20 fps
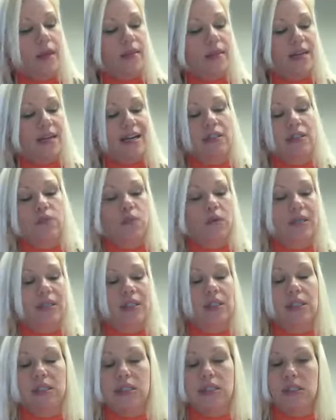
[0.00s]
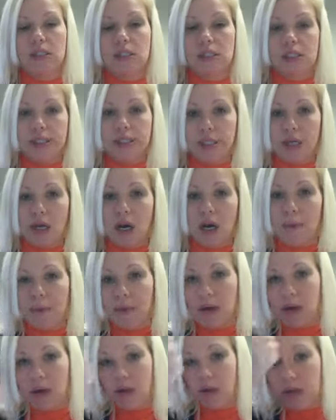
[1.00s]
The next one is
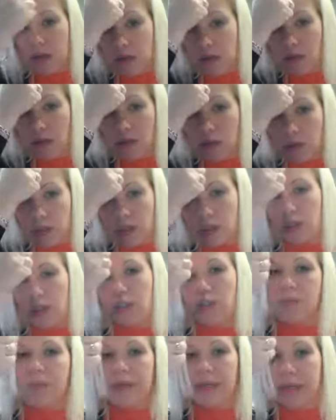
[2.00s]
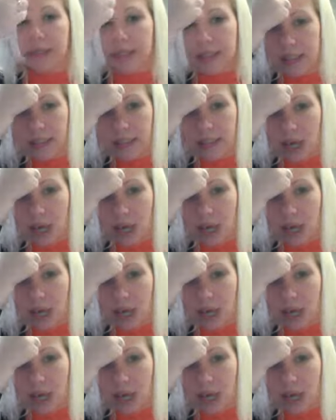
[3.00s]
dumb or stupid.